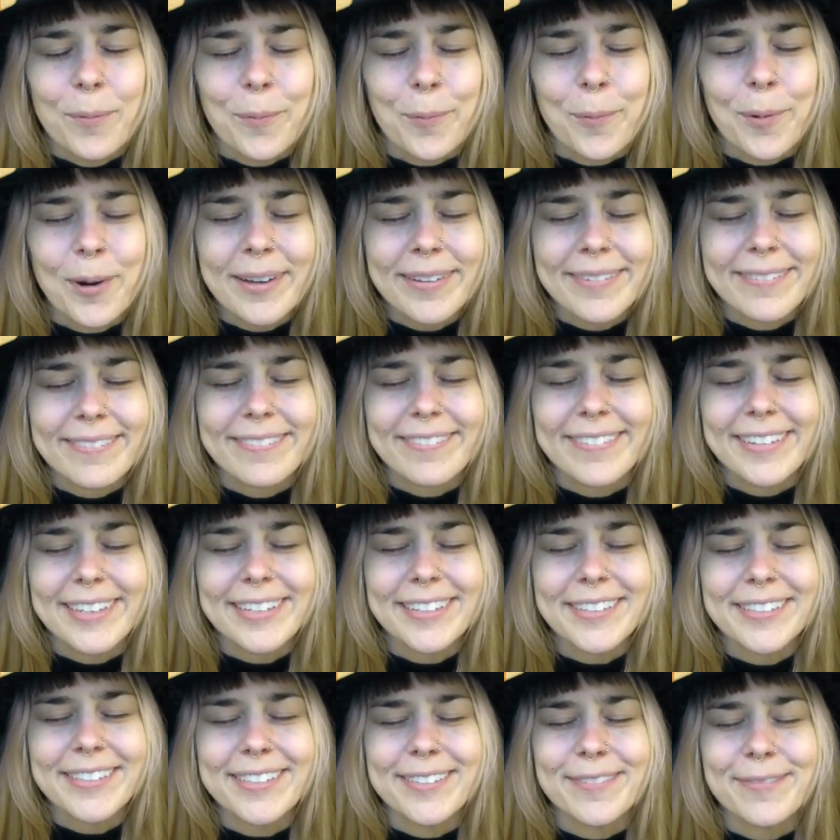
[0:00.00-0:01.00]
What
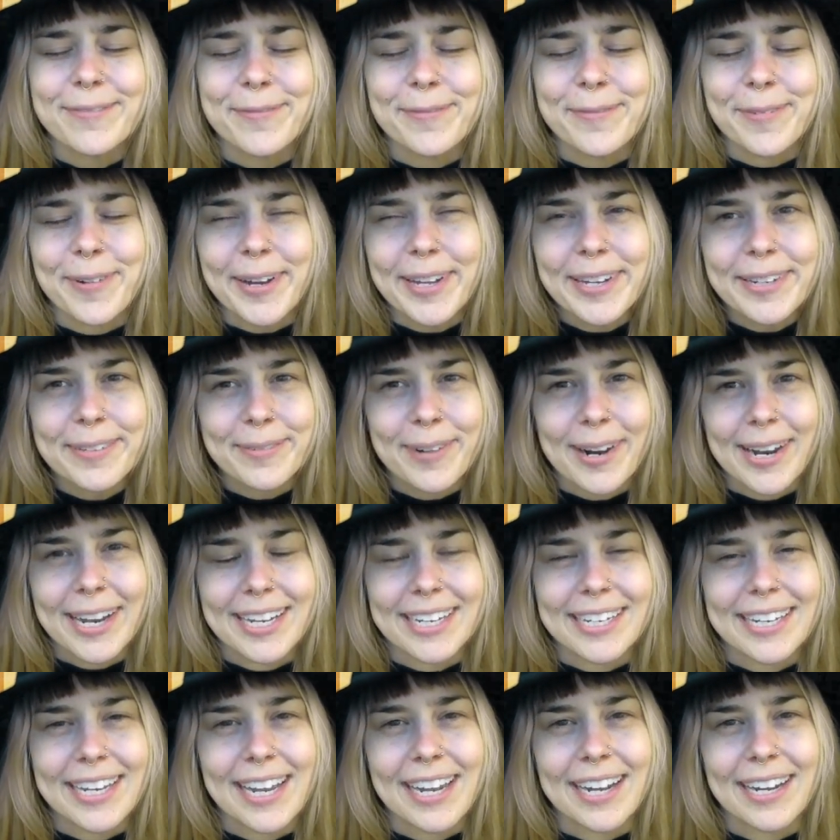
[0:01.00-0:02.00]
feels fun
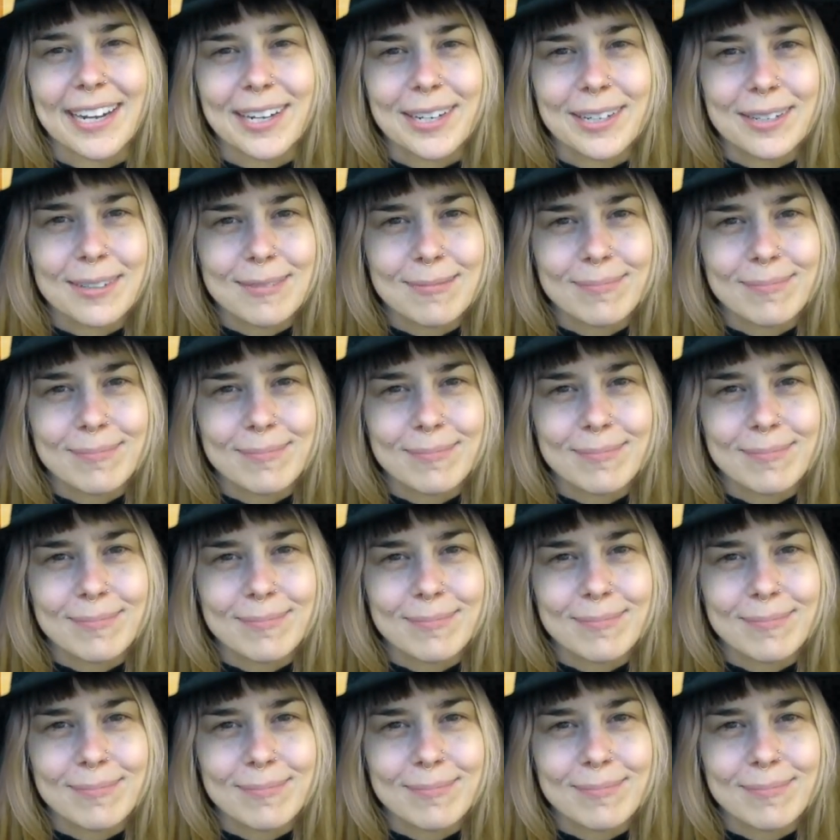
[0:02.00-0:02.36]
right now?